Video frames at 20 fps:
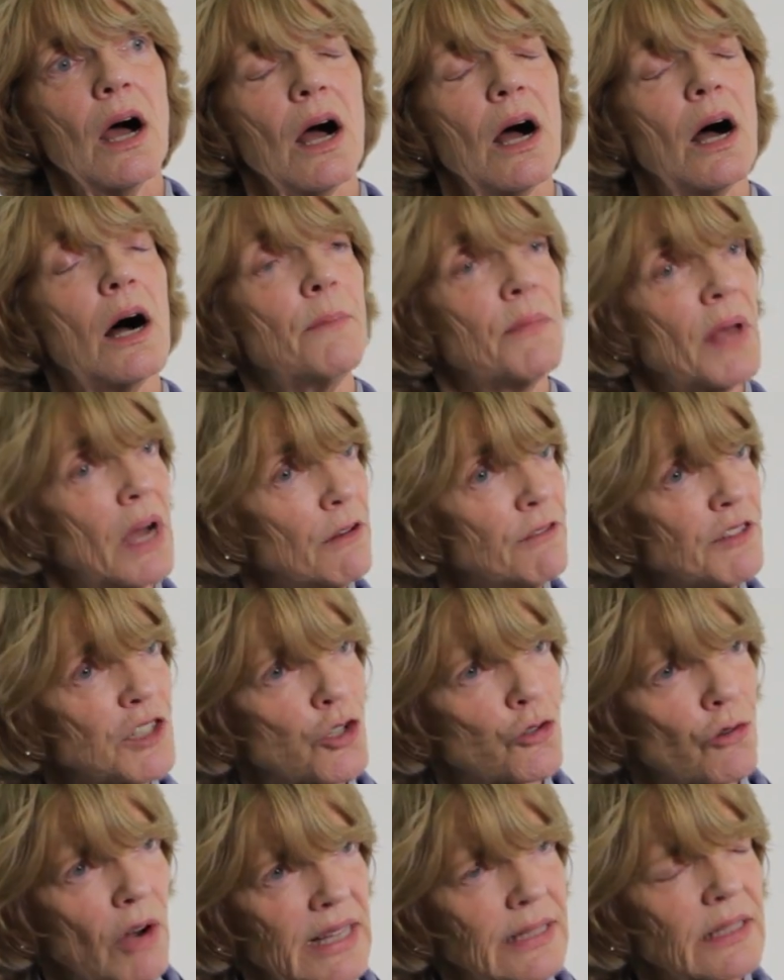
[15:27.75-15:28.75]
um, of
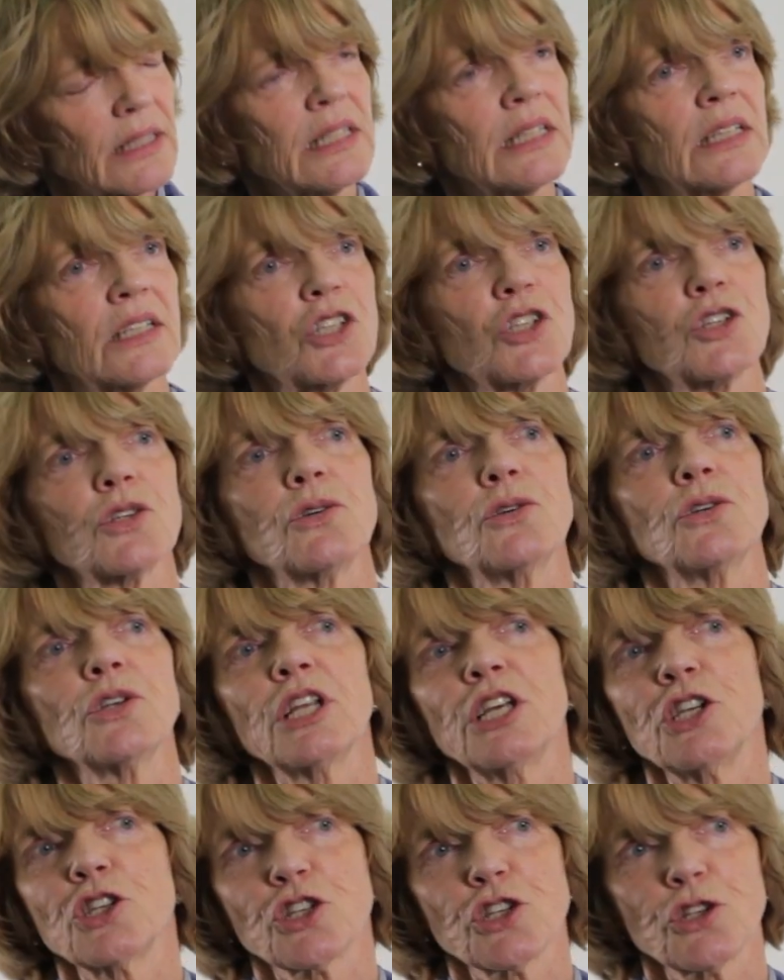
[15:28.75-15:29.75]
addressing
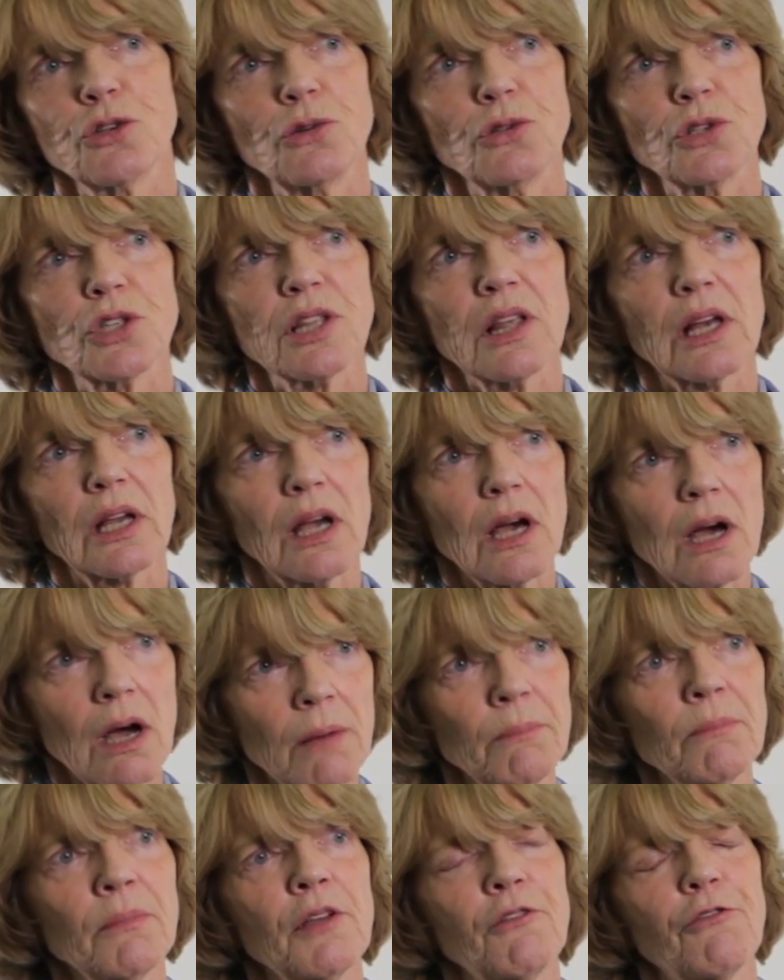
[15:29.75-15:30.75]
certain issues that
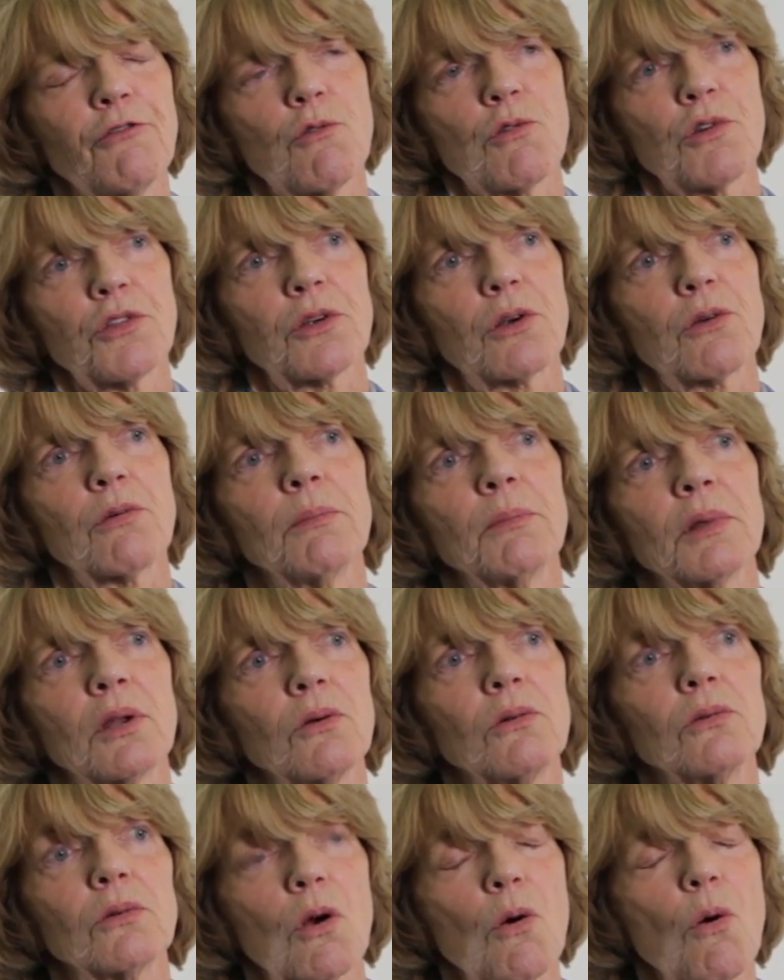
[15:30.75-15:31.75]
come before the
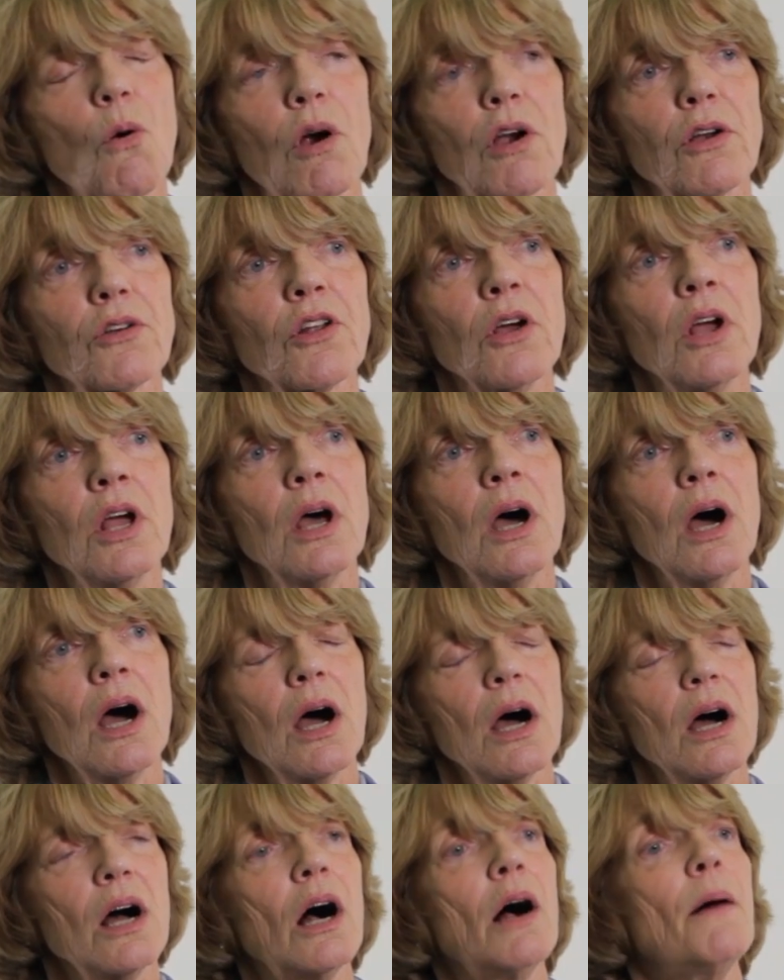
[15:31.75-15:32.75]
criminal court
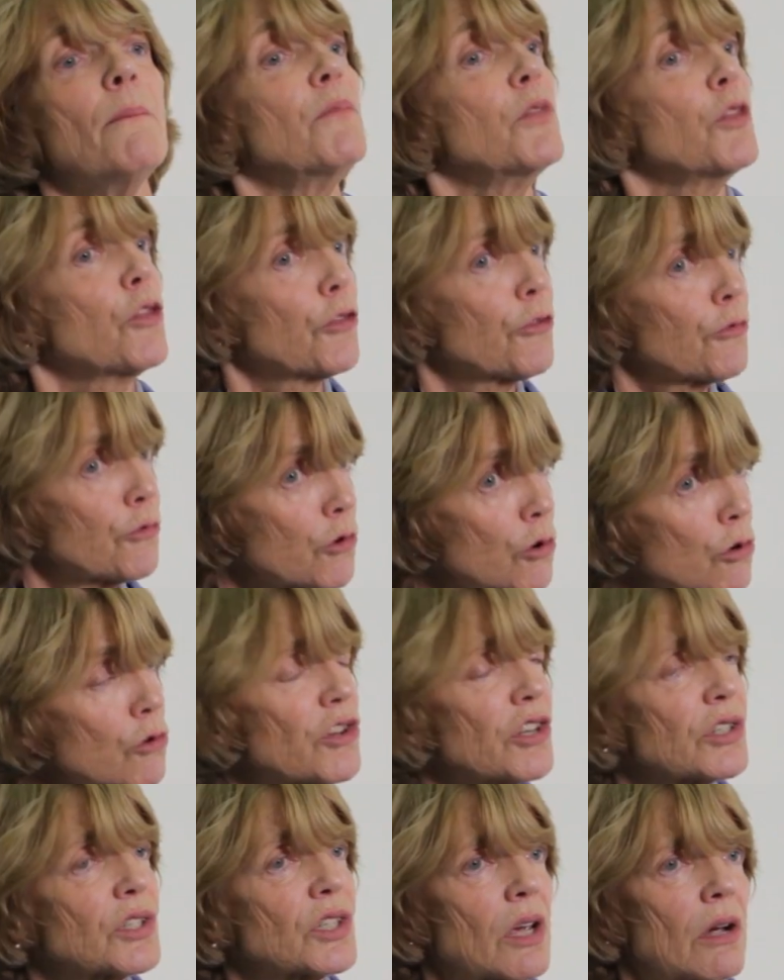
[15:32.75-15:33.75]
um, through
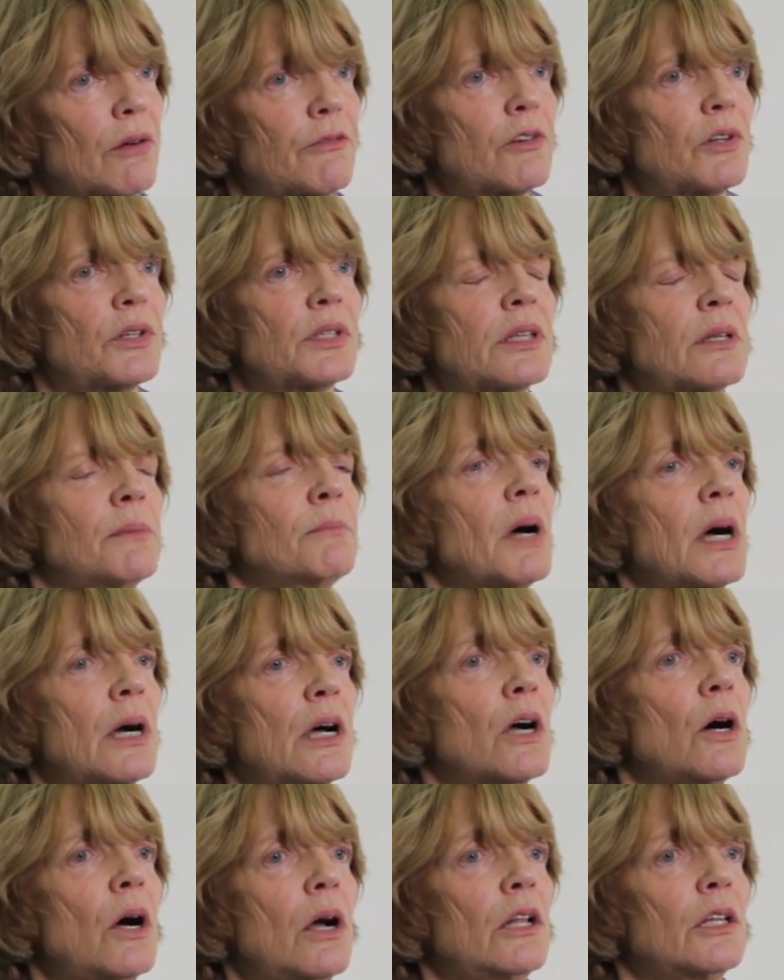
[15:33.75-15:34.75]
discoveries in
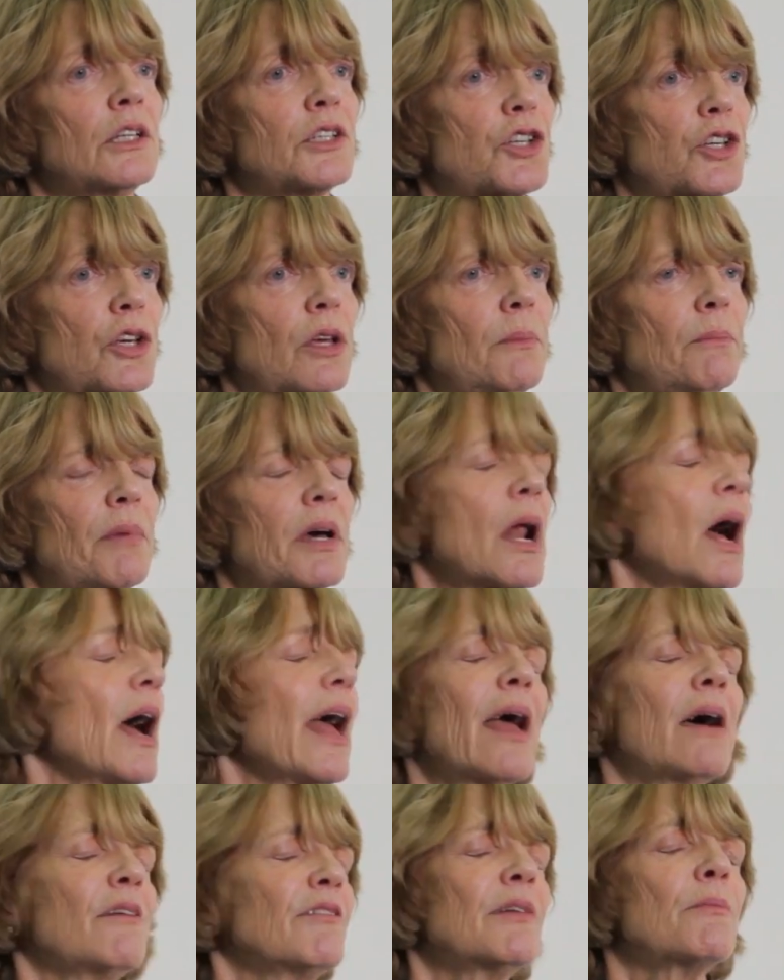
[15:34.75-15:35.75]
biology, but I
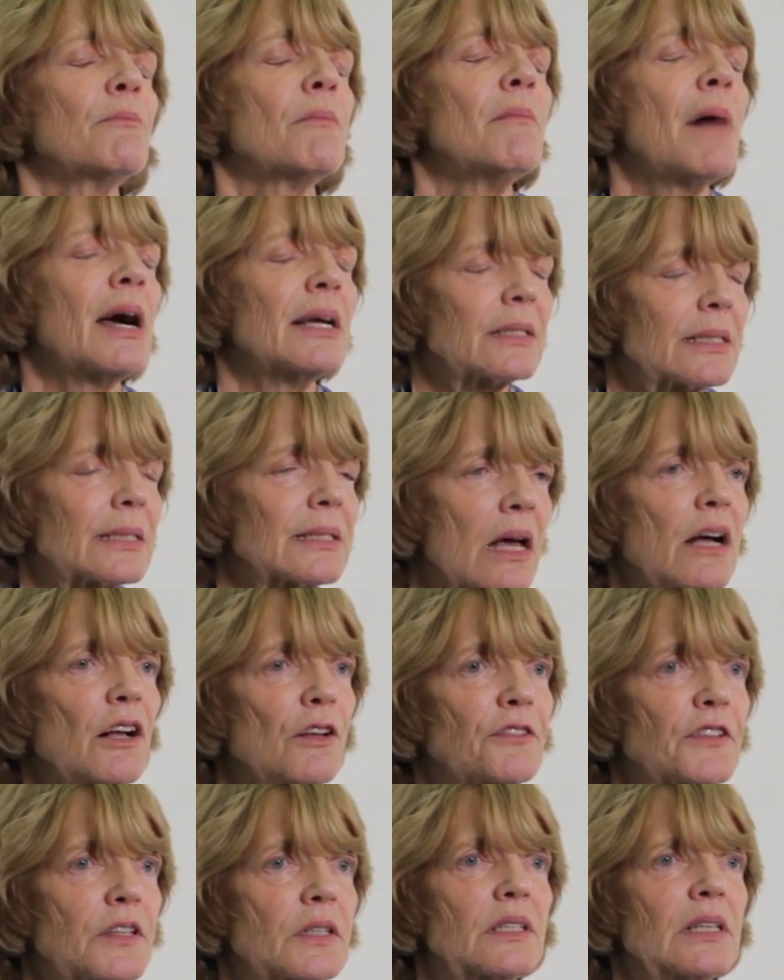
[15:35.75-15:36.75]
haven't
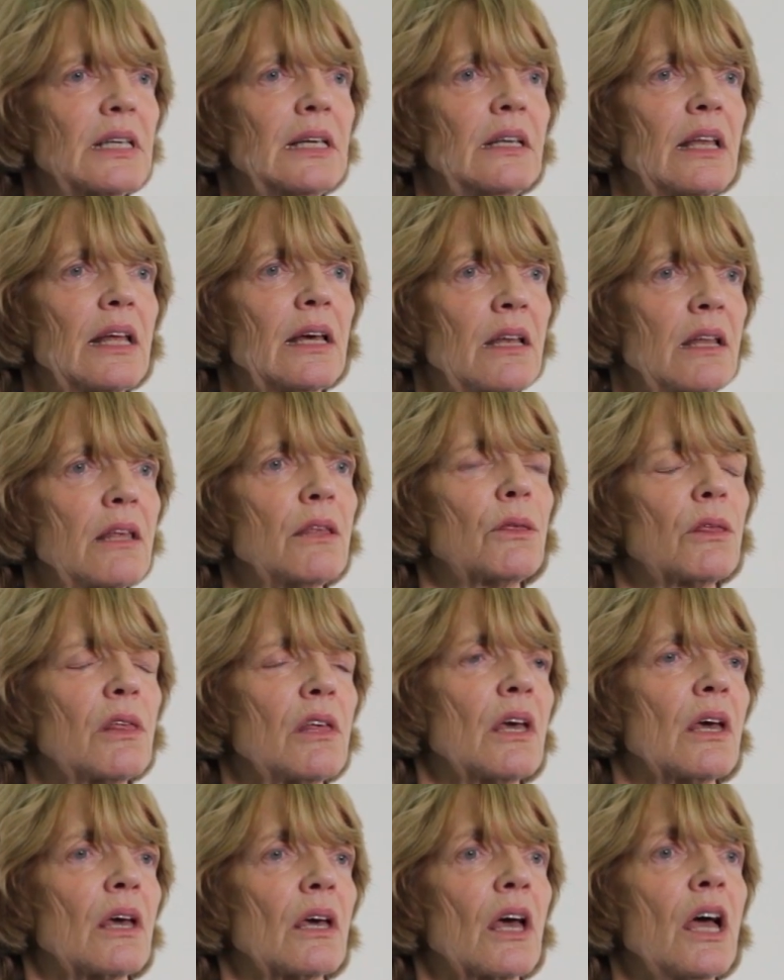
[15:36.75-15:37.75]
myself seen
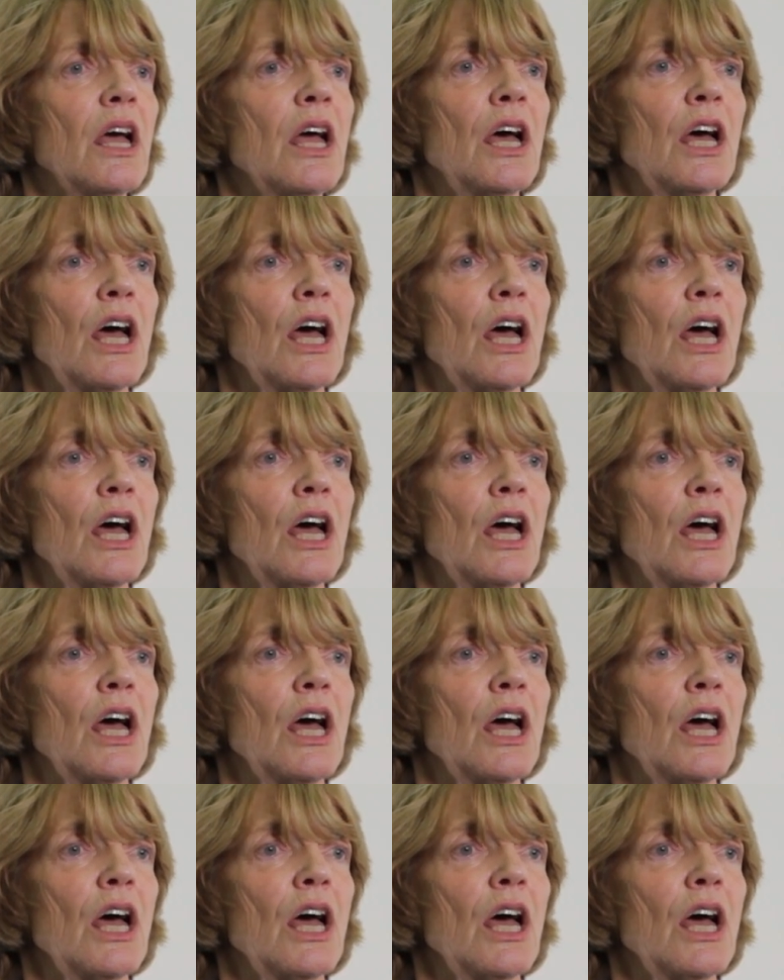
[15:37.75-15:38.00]
anything